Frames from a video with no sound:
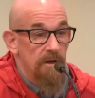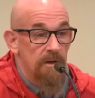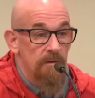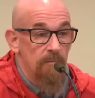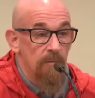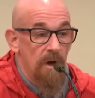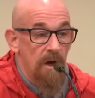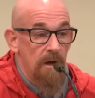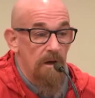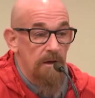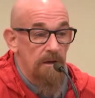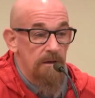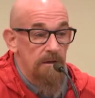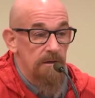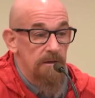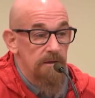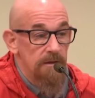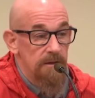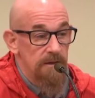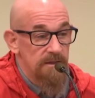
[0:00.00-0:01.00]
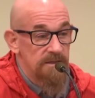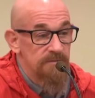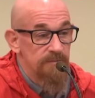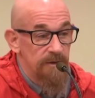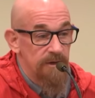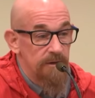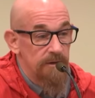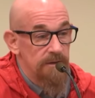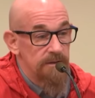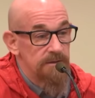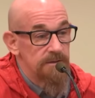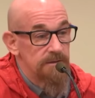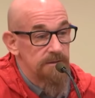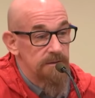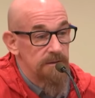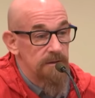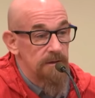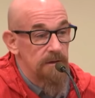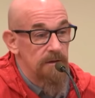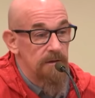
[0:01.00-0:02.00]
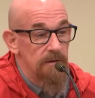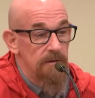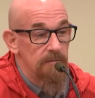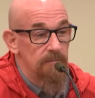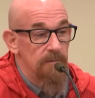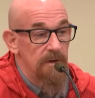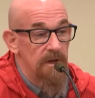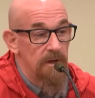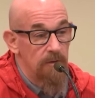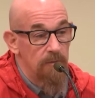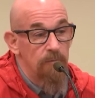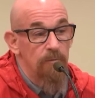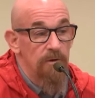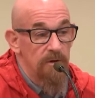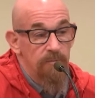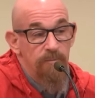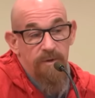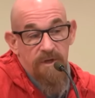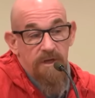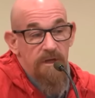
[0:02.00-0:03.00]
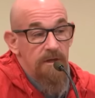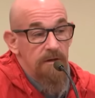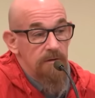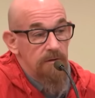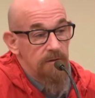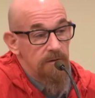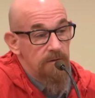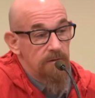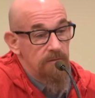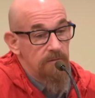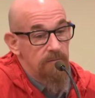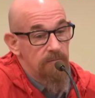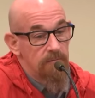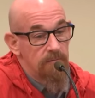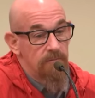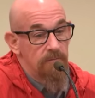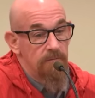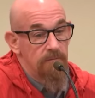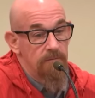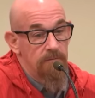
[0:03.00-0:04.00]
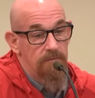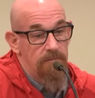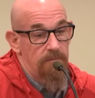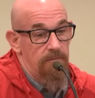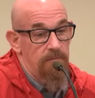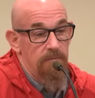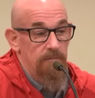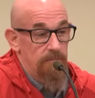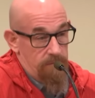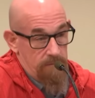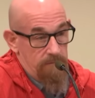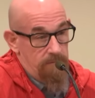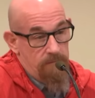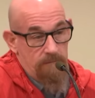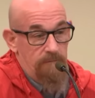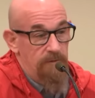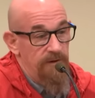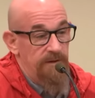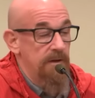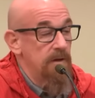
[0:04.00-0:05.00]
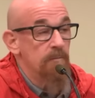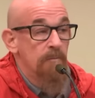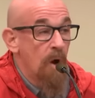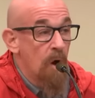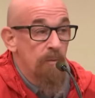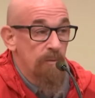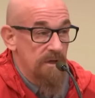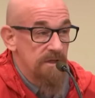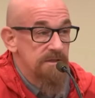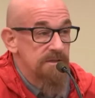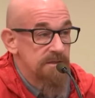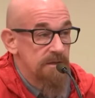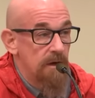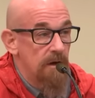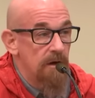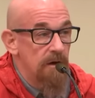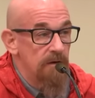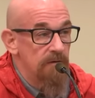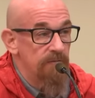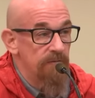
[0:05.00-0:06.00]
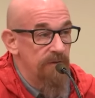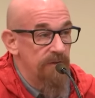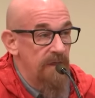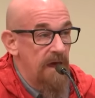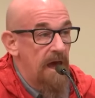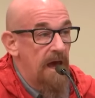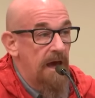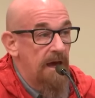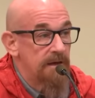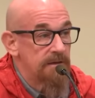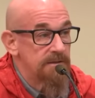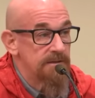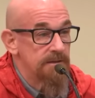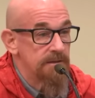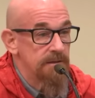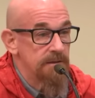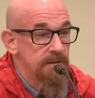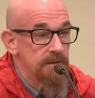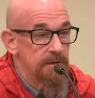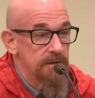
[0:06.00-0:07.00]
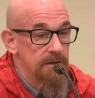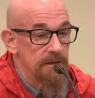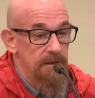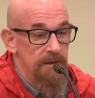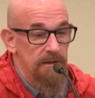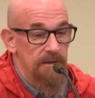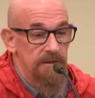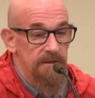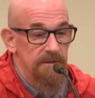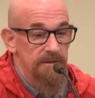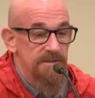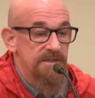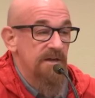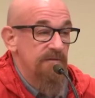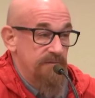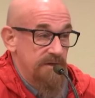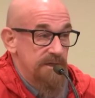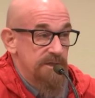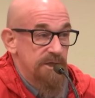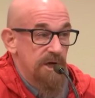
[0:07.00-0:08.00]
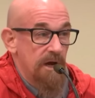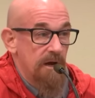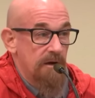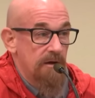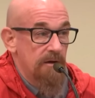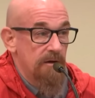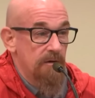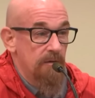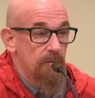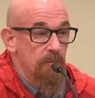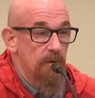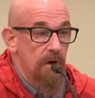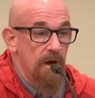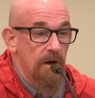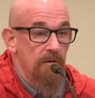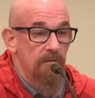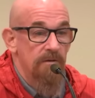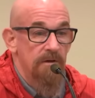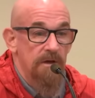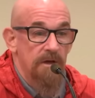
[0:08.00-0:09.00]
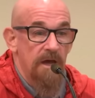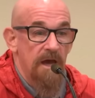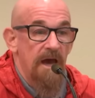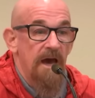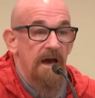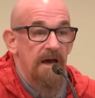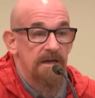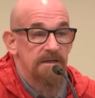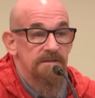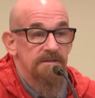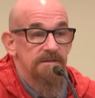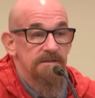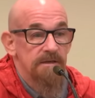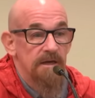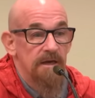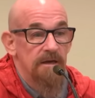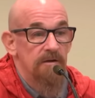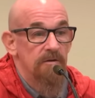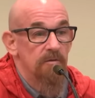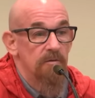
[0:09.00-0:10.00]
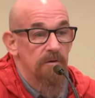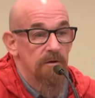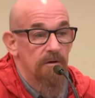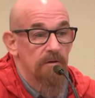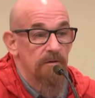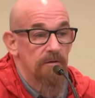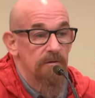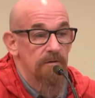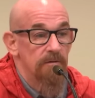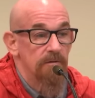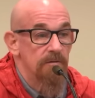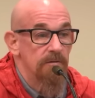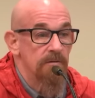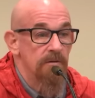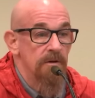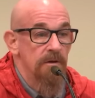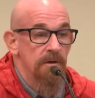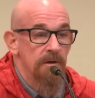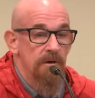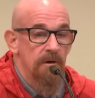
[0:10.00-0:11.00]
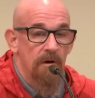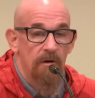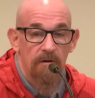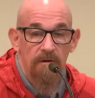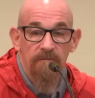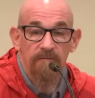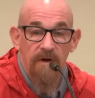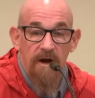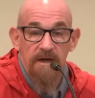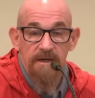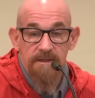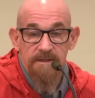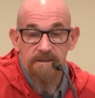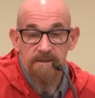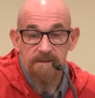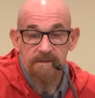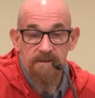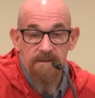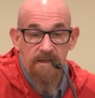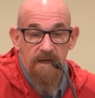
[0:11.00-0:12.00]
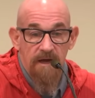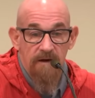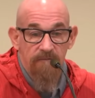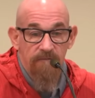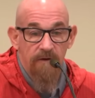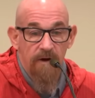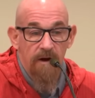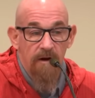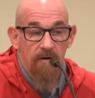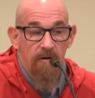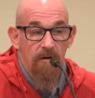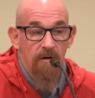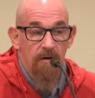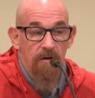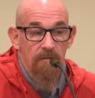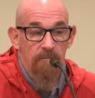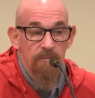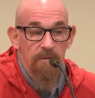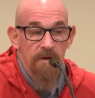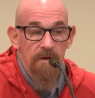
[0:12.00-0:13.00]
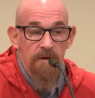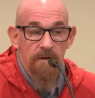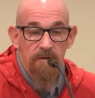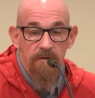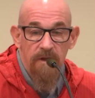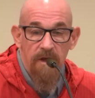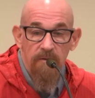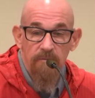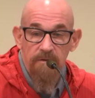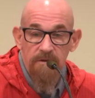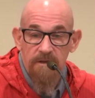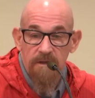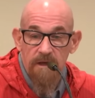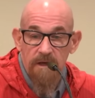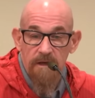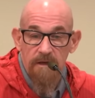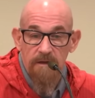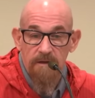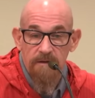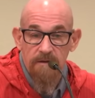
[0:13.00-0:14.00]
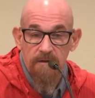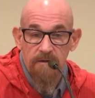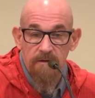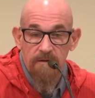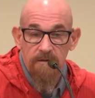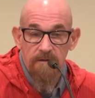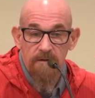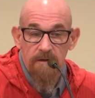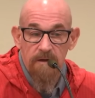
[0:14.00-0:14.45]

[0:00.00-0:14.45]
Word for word: in my experience, it would be within moments of that safety check where the cast and or crew are invited to see that firearm. They would then